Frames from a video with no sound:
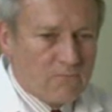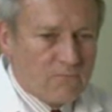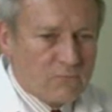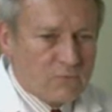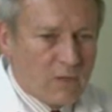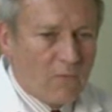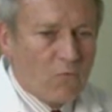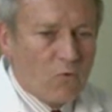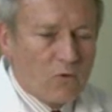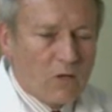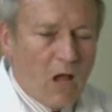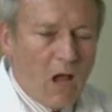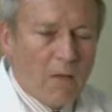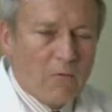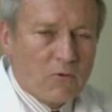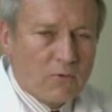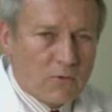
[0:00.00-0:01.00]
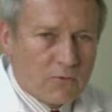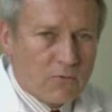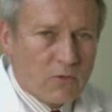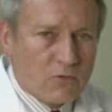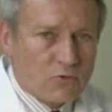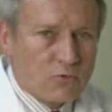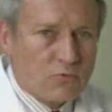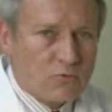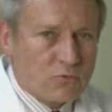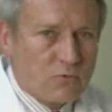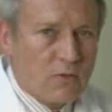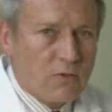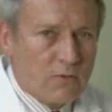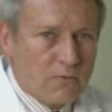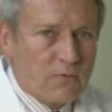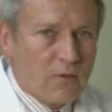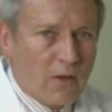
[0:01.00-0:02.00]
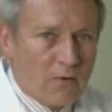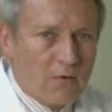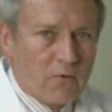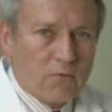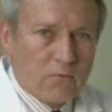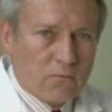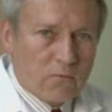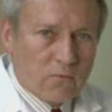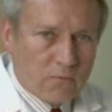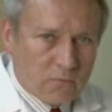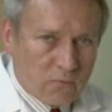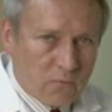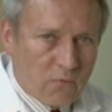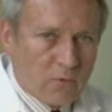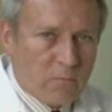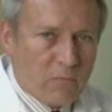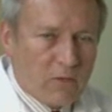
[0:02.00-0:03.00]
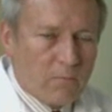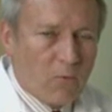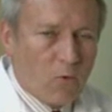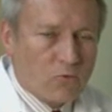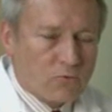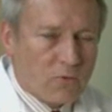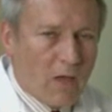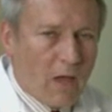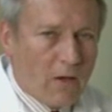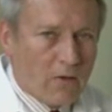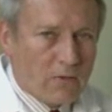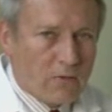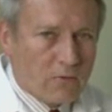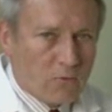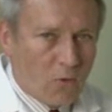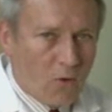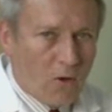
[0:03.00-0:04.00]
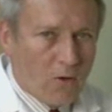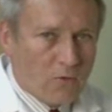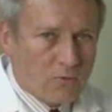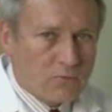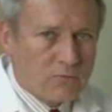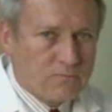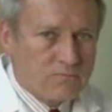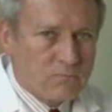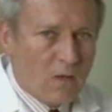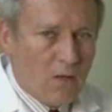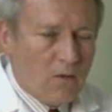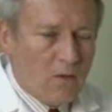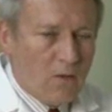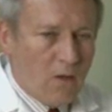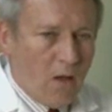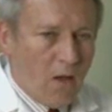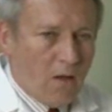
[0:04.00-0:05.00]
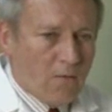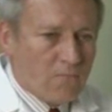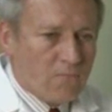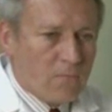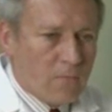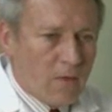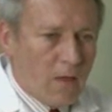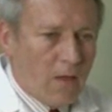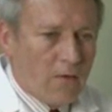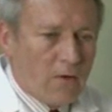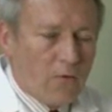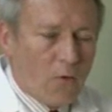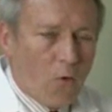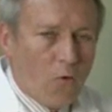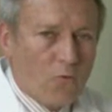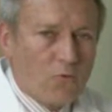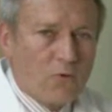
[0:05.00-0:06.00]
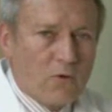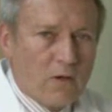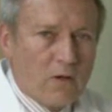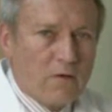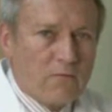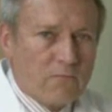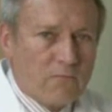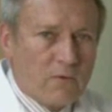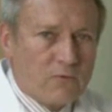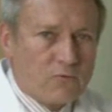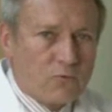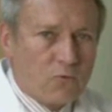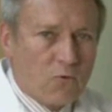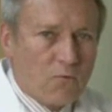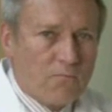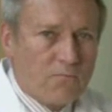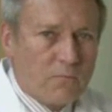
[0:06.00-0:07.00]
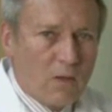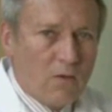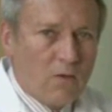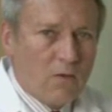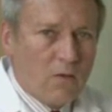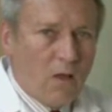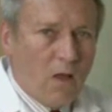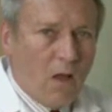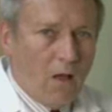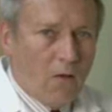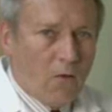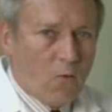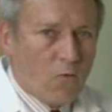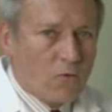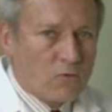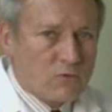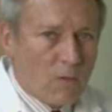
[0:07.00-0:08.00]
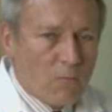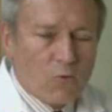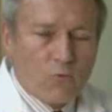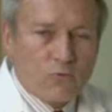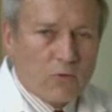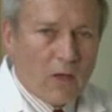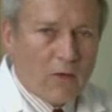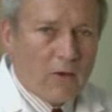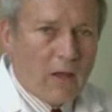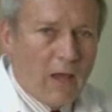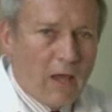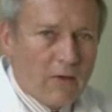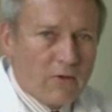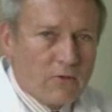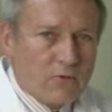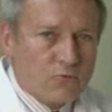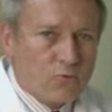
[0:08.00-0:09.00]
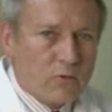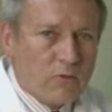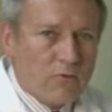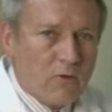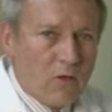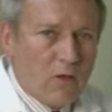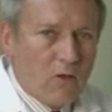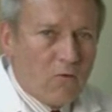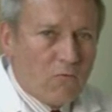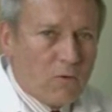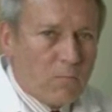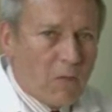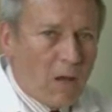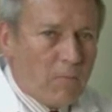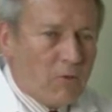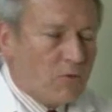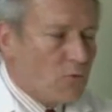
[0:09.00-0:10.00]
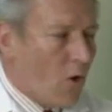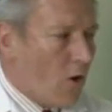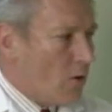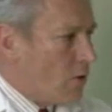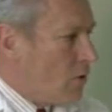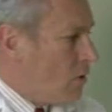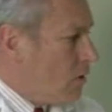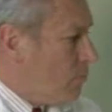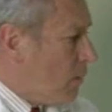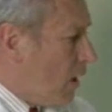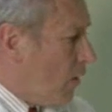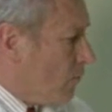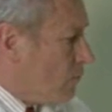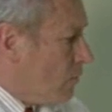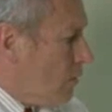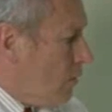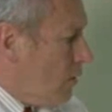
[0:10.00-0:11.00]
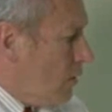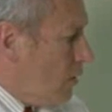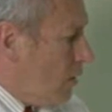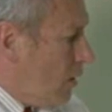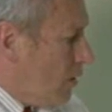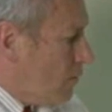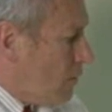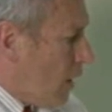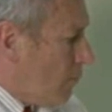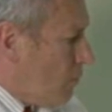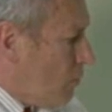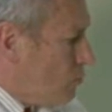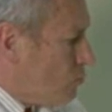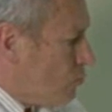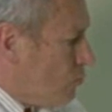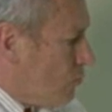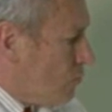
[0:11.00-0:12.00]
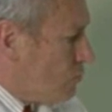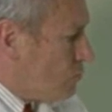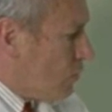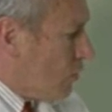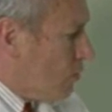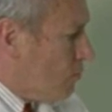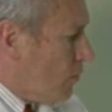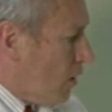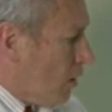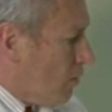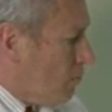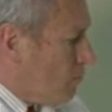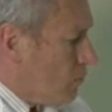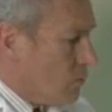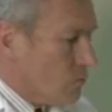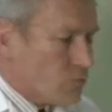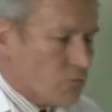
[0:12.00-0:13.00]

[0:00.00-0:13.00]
several common conditions that are going to be the most likely cause. And in older individual or someone who's had a head injury, we may be talking about damage to the cerebellum, a